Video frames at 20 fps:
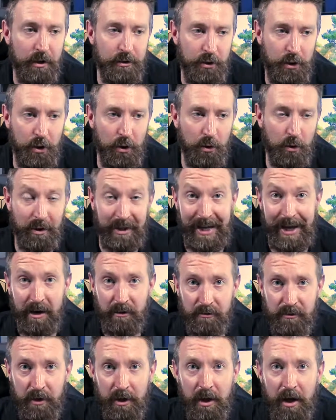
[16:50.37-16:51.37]
to
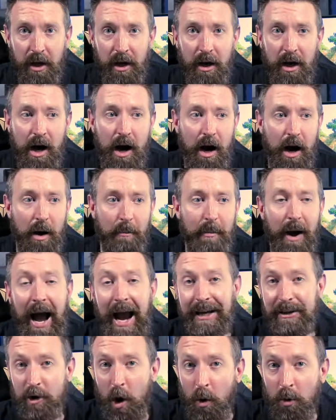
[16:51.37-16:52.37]
live.
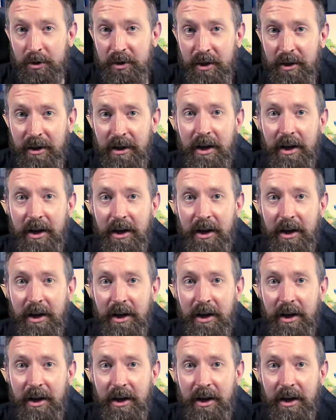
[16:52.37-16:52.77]
I don't.